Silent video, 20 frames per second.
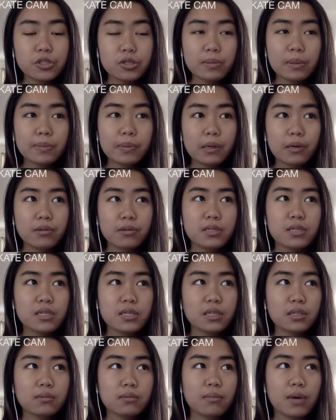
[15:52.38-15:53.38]
to be
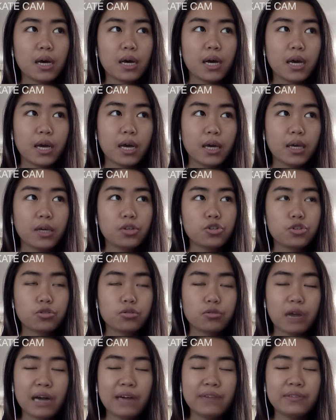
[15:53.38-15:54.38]
posting my
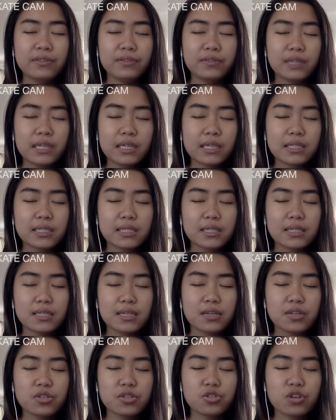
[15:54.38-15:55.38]
travel vlogs because
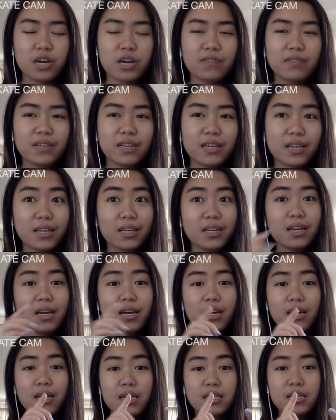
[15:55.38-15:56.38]
I was traveling in
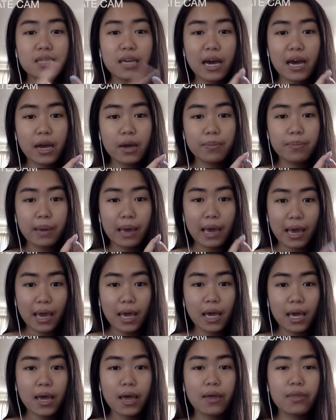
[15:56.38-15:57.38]

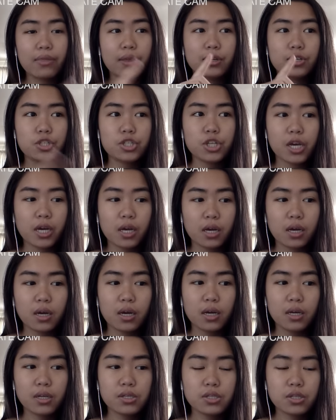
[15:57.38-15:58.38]
Taipei and then
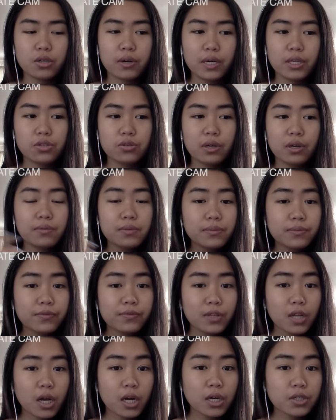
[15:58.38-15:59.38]
Shanghai. So I do have some
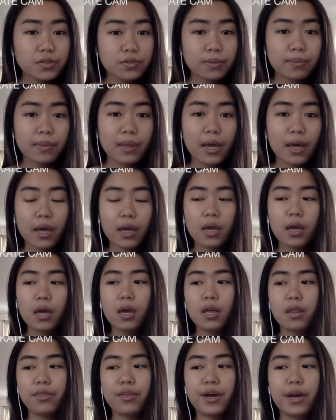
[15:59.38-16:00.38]
vlogs from that
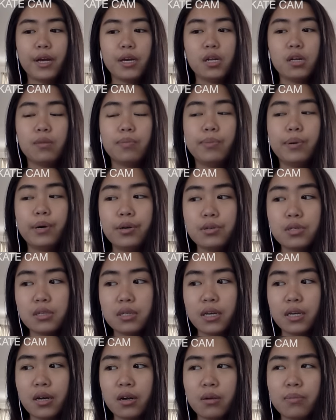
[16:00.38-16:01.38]
that I need to post
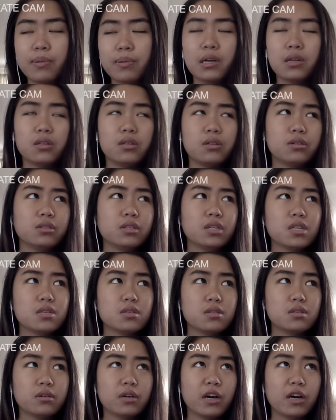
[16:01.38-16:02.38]
later. But I literally
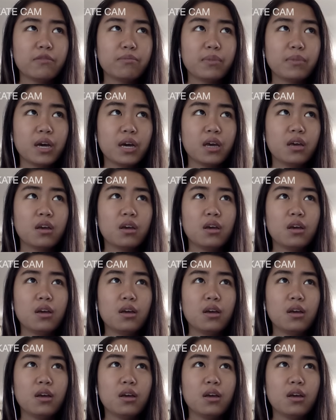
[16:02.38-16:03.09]
still have my